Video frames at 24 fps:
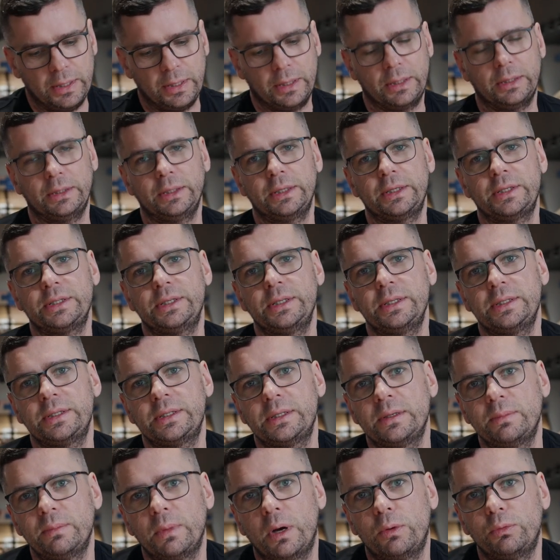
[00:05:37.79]
Click
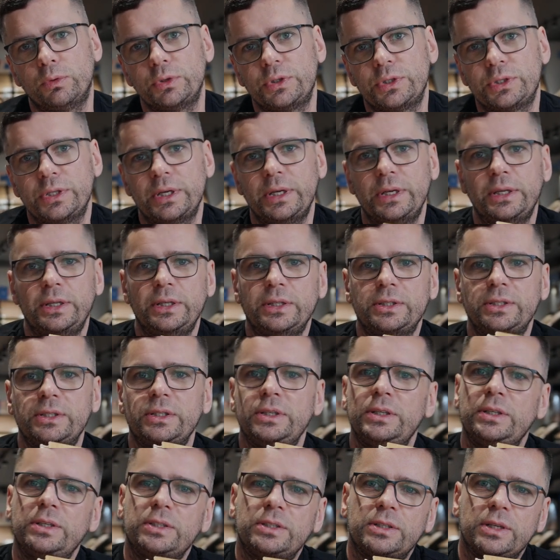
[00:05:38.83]
system, I would say it's
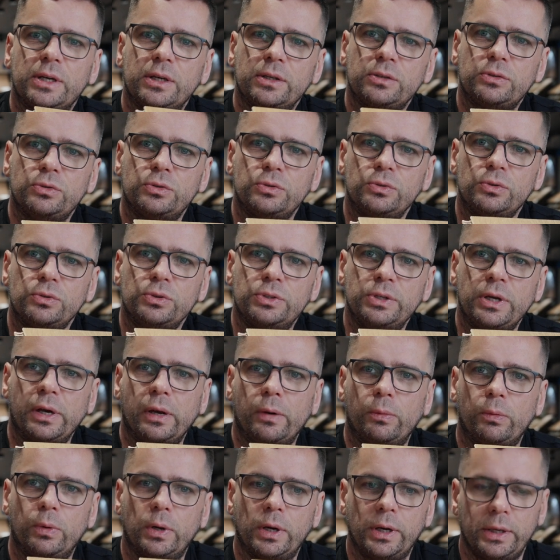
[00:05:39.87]
easier to
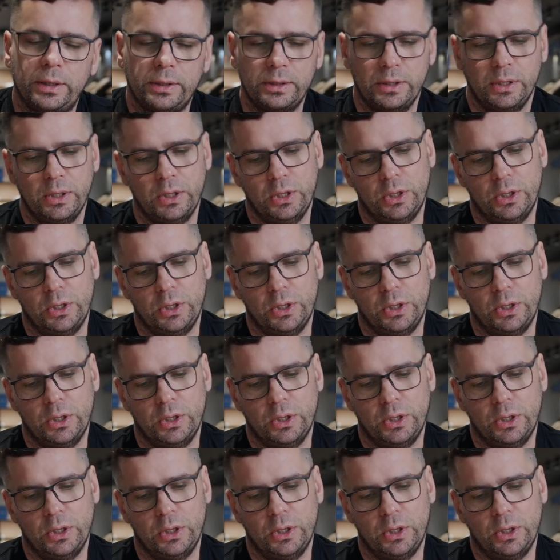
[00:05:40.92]
DIY.